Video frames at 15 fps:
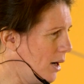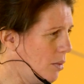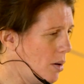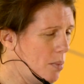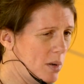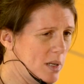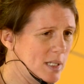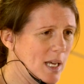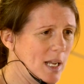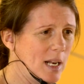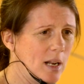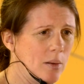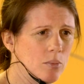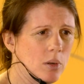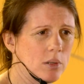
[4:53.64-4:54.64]
And I remember
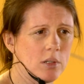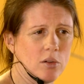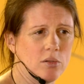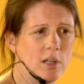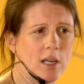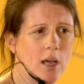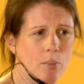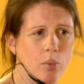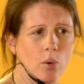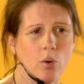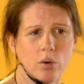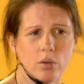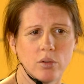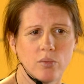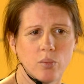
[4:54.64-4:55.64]
telling him, but don't you get
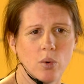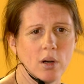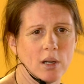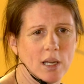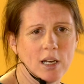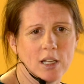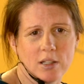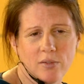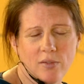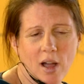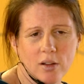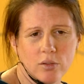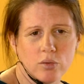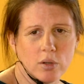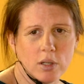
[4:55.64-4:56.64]
bored of working in the
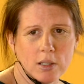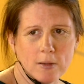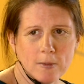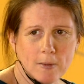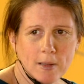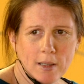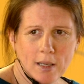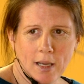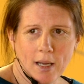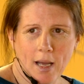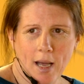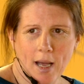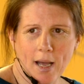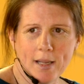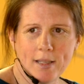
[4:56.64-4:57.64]
factory?
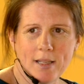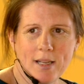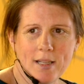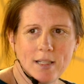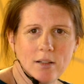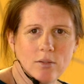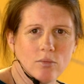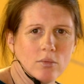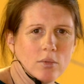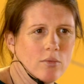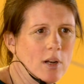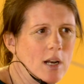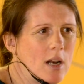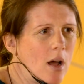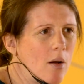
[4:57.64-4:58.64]
And he didn't
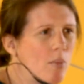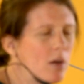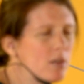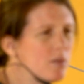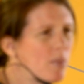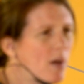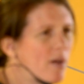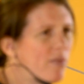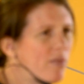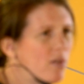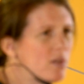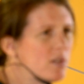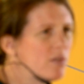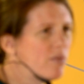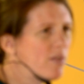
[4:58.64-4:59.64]
really know much about
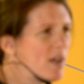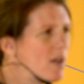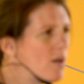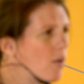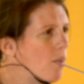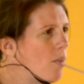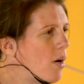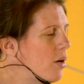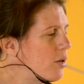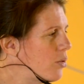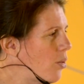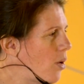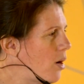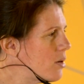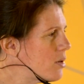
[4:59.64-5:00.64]
philosophy or
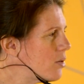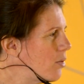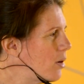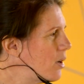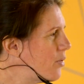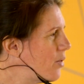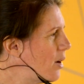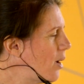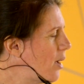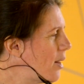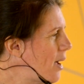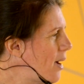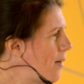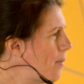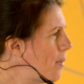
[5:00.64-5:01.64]
martial arts or anything like
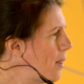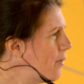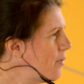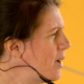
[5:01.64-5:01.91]
that. I